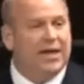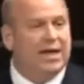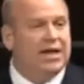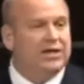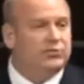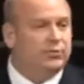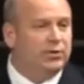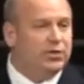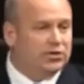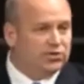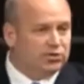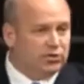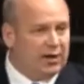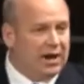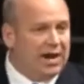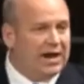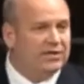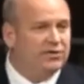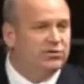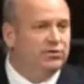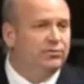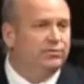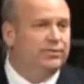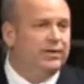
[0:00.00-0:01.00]
as we
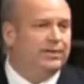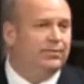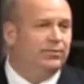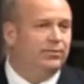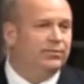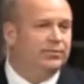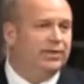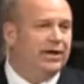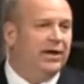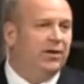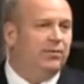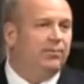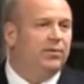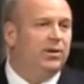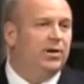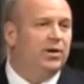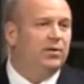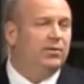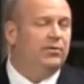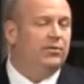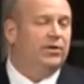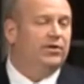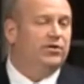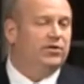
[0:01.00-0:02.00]
attract new people to help
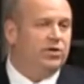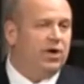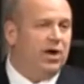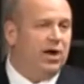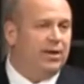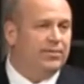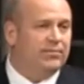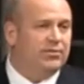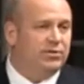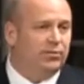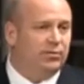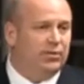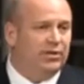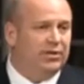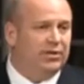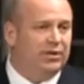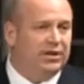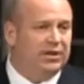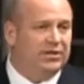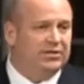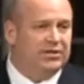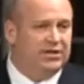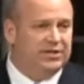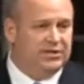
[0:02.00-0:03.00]
with the jobs that we're going to
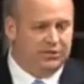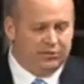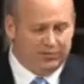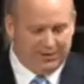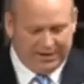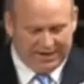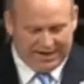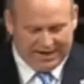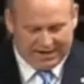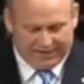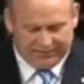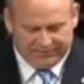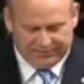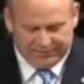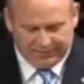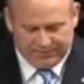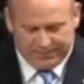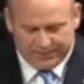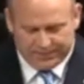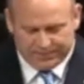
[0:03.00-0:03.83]
continue to have.